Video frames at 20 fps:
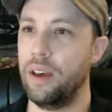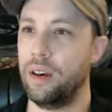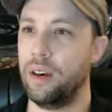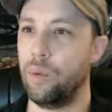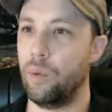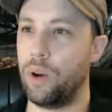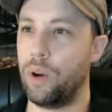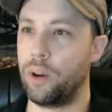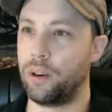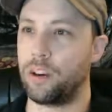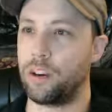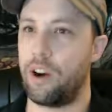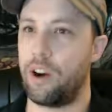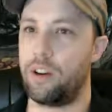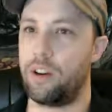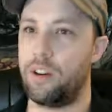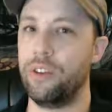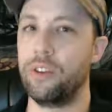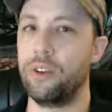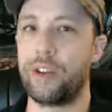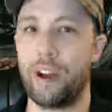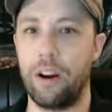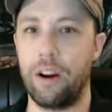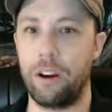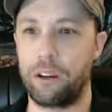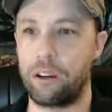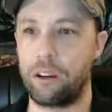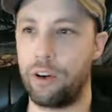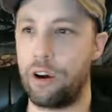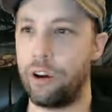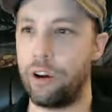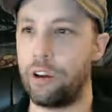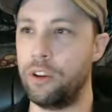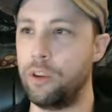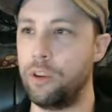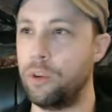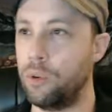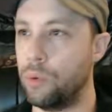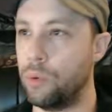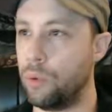what cartoon character are
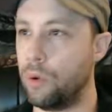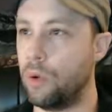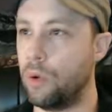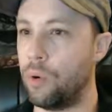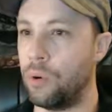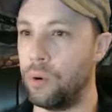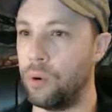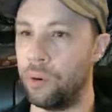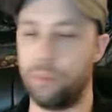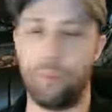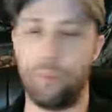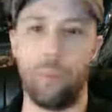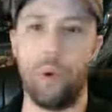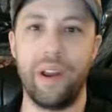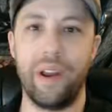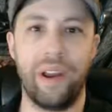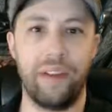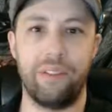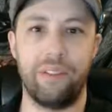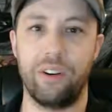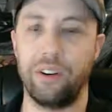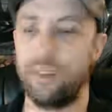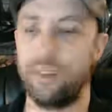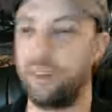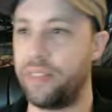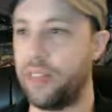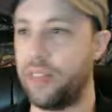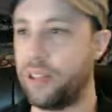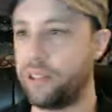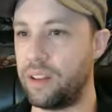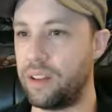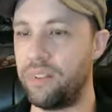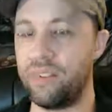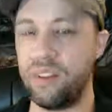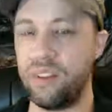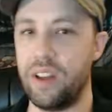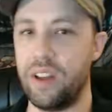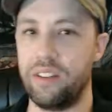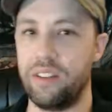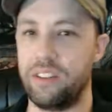you, or whatever, and things.
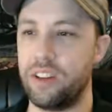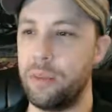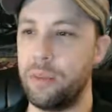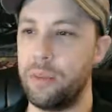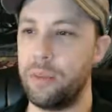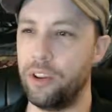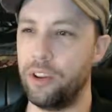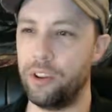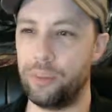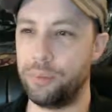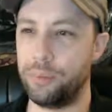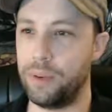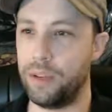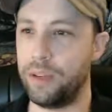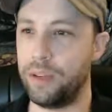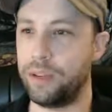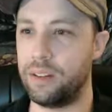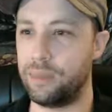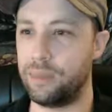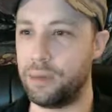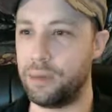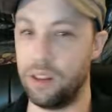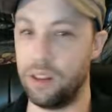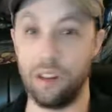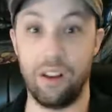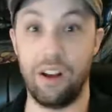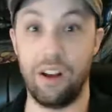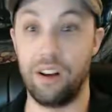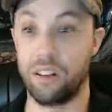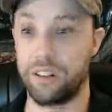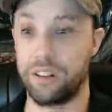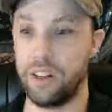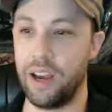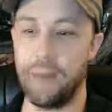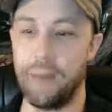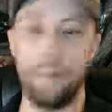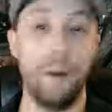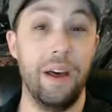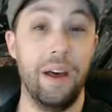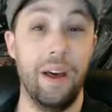I've done some of those, but it's been a long
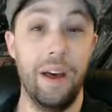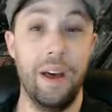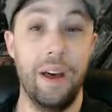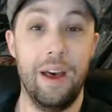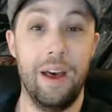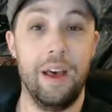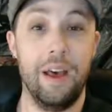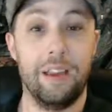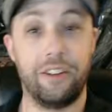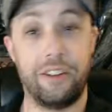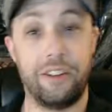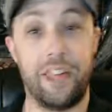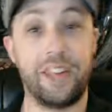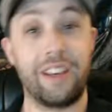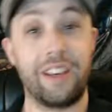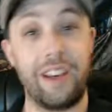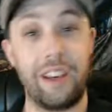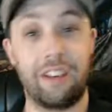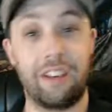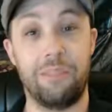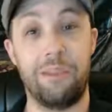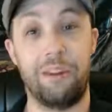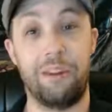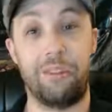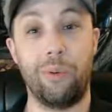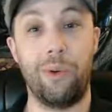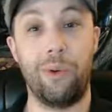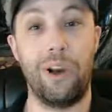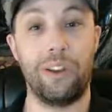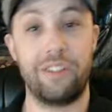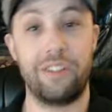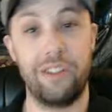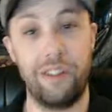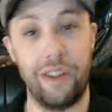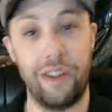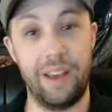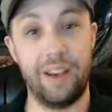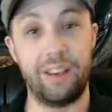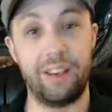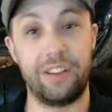time. So thank you guys so much for watching,
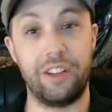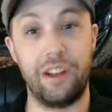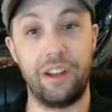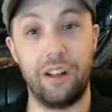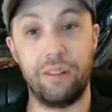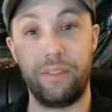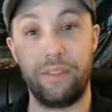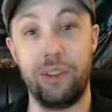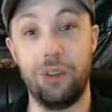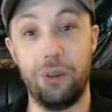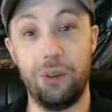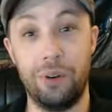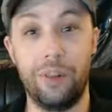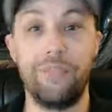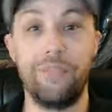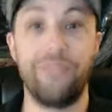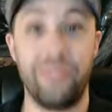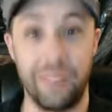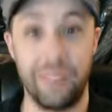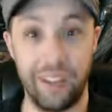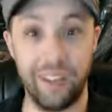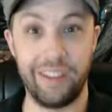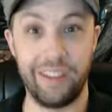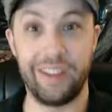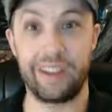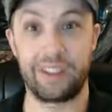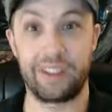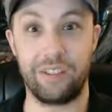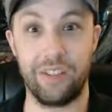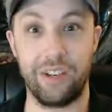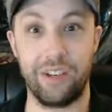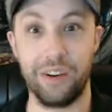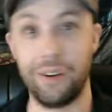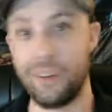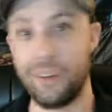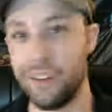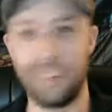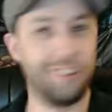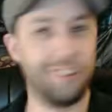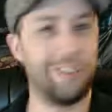and I'll see all of you in the next video.
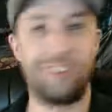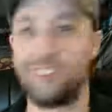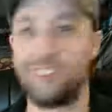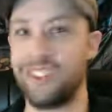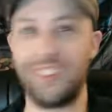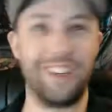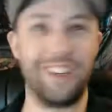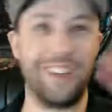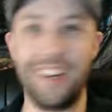See